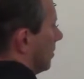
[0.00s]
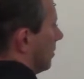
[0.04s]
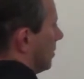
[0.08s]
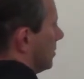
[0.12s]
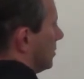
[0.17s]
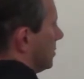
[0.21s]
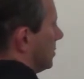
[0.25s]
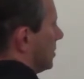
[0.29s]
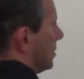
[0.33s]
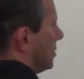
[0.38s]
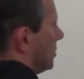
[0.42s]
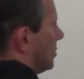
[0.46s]

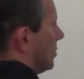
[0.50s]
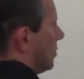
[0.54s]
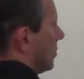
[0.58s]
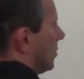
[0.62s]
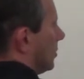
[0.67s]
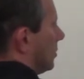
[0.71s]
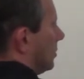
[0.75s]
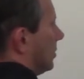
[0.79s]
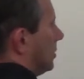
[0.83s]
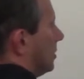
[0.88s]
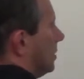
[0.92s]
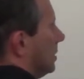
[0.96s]
which is
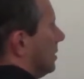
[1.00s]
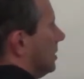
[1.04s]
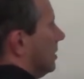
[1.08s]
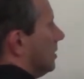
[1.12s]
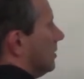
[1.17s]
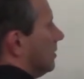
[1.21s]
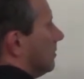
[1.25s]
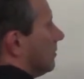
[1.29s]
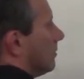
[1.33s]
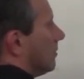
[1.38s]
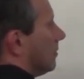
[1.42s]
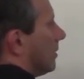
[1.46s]
your
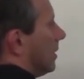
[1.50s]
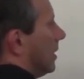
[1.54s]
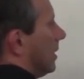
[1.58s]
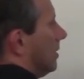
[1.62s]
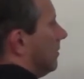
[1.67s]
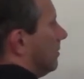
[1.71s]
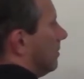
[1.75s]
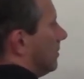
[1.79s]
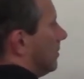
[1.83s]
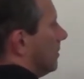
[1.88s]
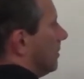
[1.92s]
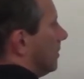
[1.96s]
T frame